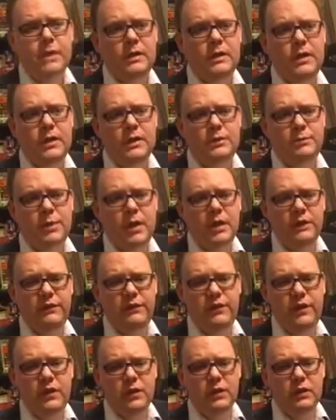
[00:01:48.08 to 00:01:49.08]
these
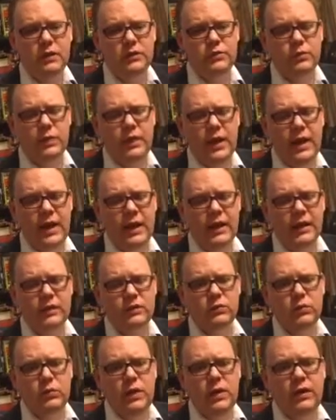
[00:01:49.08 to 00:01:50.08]
polyphenols
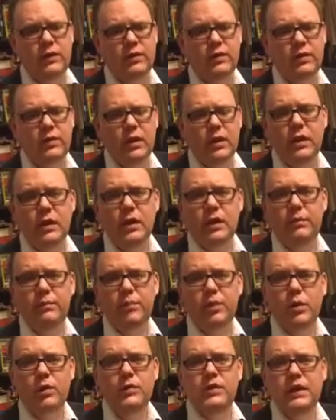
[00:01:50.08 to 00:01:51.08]
react with
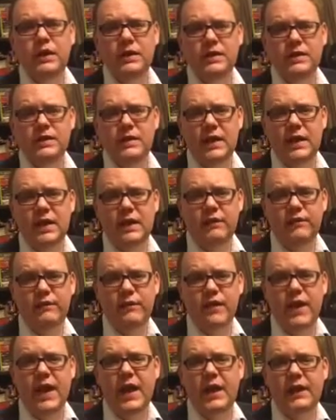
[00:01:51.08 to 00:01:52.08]
proteins and
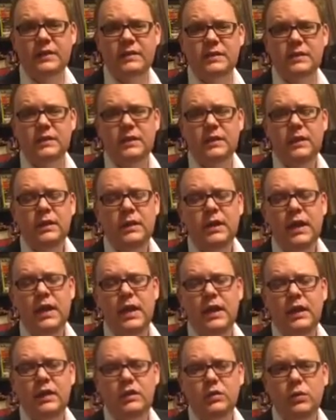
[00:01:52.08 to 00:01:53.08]
fats
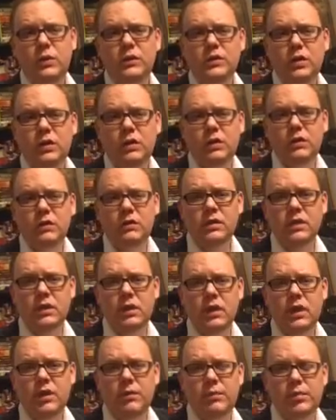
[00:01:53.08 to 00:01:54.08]
and do what's called
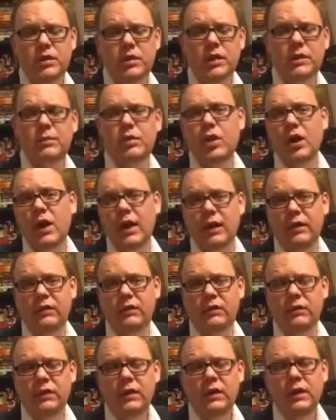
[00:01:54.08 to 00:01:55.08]

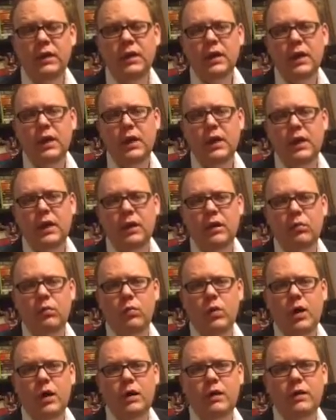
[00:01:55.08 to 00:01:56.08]
polymerize,
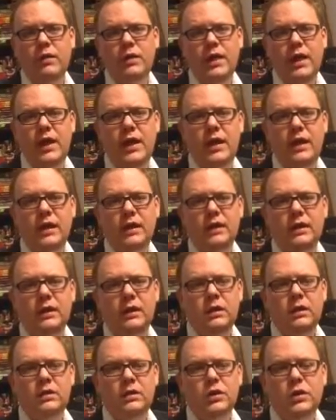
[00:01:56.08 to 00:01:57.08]
where they
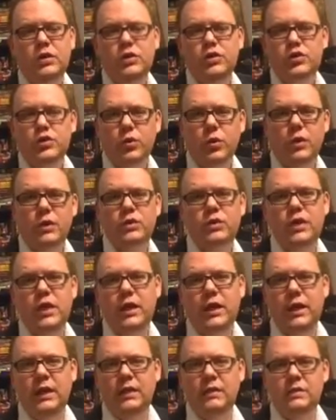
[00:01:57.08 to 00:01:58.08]
turn short
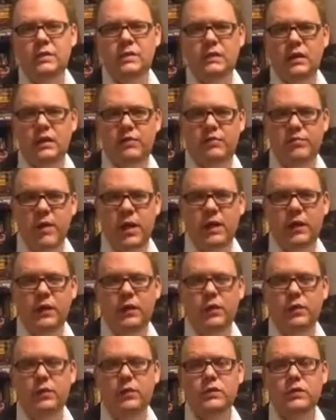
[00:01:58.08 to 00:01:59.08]
chains of
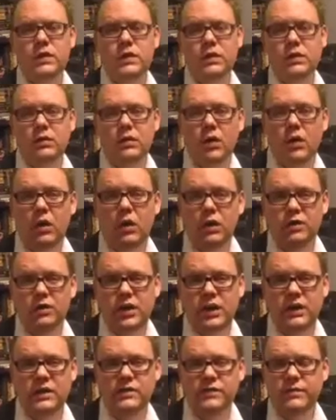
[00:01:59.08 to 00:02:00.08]
molecules into long
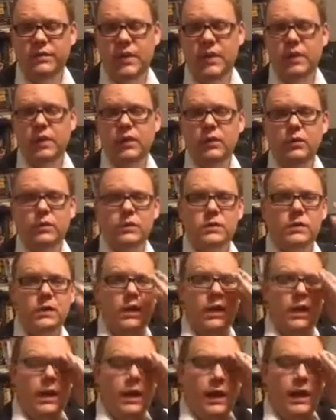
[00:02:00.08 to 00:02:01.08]
chains of molecules.
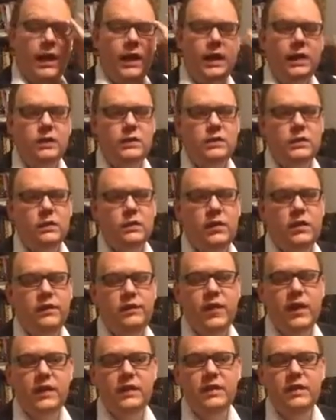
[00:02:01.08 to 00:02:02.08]
And so the
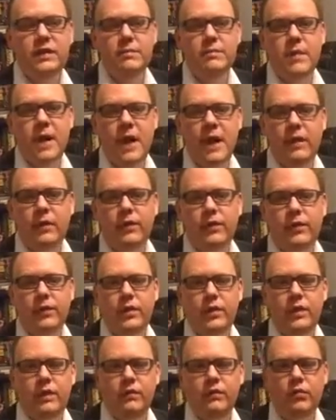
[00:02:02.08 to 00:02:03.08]
effect in the
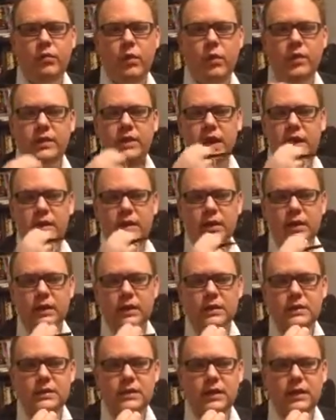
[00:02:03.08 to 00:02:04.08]
mouth of what that
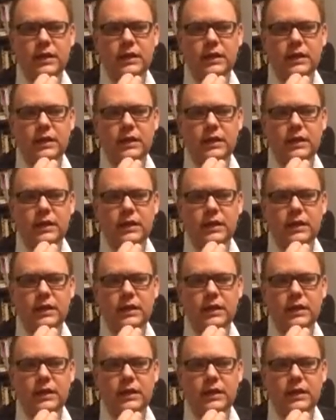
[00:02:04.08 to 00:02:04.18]
does